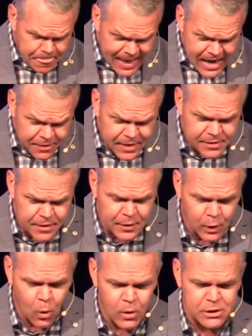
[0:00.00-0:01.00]
and I think that
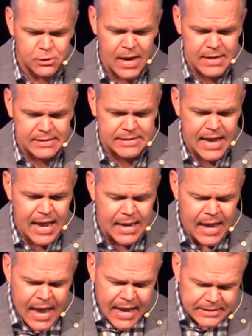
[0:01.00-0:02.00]
the Lord is trying to say,
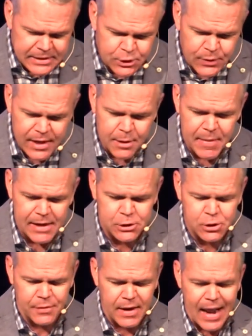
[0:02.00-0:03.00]
is he's trying to make
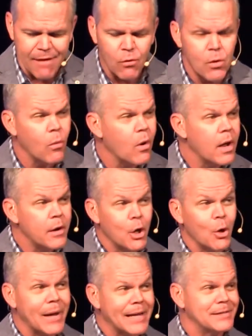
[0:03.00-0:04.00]
sure that everyone
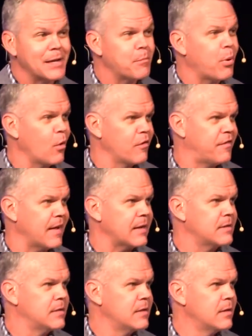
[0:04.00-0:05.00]
who isn't
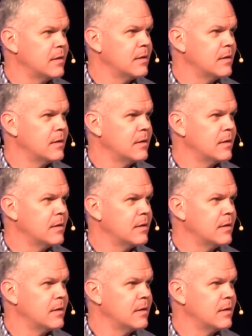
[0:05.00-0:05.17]
perfect,